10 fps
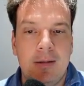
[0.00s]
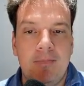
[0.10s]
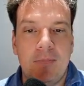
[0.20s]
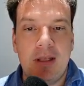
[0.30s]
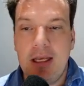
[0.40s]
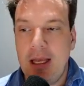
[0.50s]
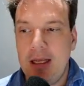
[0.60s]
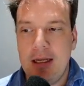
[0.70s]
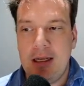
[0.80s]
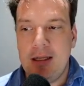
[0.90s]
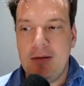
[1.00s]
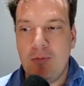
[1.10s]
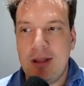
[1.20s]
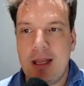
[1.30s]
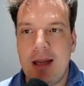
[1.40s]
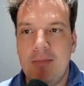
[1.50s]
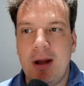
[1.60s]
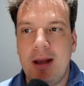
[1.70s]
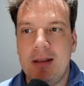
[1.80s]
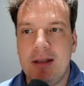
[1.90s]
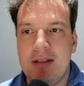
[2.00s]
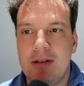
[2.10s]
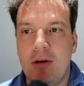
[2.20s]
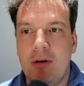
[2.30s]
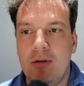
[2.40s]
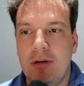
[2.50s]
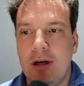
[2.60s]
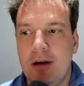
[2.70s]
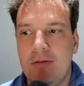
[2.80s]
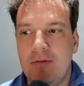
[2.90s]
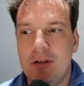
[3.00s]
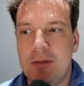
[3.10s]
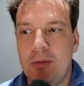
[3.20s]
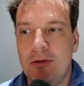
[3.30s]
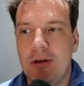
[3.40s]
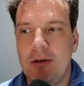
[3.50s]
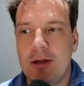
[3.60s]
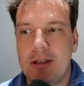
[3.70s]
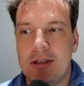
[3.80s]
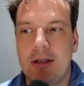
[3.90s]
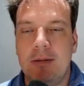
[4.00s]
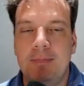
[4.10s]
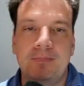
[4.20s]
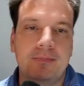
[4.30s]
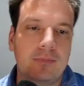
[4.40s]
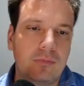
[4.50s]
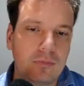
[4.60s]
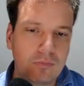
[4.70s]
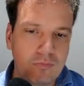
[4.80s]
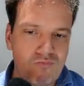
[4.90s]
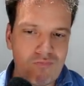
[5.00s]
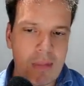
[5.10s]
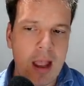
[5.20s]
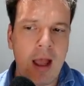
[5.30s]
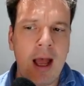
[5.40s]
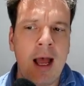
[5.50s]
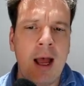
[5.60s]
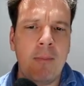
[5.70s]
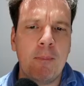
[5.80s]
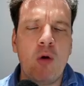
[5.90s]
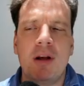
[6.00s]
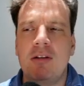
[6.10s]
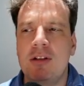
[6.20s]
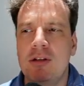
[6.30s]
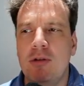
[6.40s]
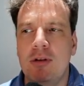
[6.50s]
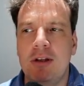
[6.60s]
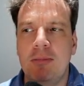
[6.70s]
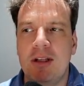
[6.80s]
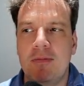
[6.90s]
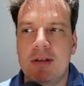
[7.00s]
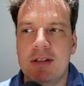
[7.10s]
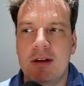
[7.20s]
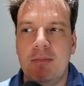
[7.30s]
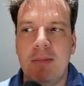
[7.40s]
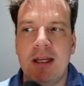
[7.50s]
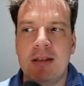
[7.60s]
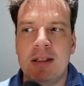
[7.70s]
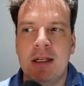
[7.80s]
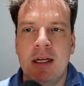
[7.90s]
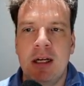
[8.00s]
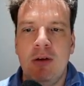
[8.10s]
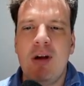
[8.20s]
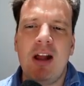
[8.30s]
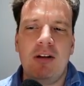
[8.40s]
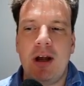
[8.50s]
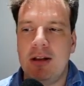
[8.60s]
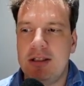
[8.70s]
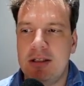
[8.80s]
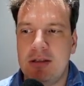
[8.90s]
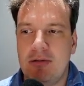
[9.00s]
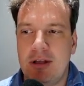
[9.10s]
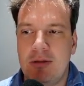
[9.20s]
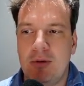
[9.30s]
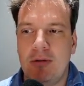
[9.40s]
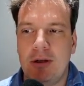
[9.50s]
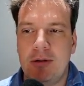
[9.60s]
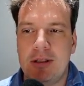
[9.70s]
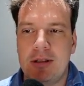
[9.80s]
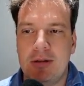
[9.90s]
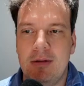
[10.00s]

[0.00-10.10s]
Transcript: Okay, and with that in mind, let's go create our first pull request here. Oh, and I'll show you a little bit of this commit. Well, no, let's just create the pull request.